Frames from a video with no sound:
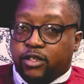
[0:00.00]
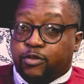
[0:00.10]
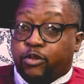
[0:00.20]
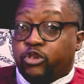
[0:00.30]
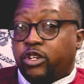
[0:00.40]

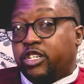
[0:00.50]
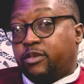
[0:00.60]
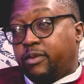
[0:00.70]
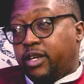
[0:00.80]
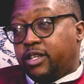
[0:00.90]

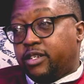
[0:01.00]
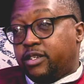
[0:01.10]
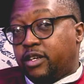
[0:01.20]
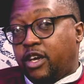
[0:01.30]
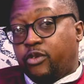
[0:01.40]
Spiritualism
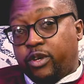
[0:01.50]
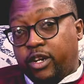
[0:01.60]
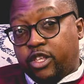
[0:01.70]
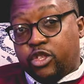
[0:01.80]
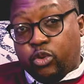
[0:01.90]
is a
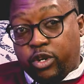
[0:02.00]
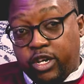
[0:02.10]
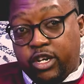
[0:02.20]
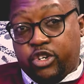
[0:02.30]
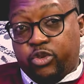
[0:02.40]
really
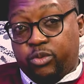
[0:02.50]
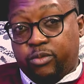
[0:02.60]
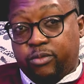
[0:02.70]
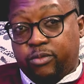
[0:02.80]
thorny issue.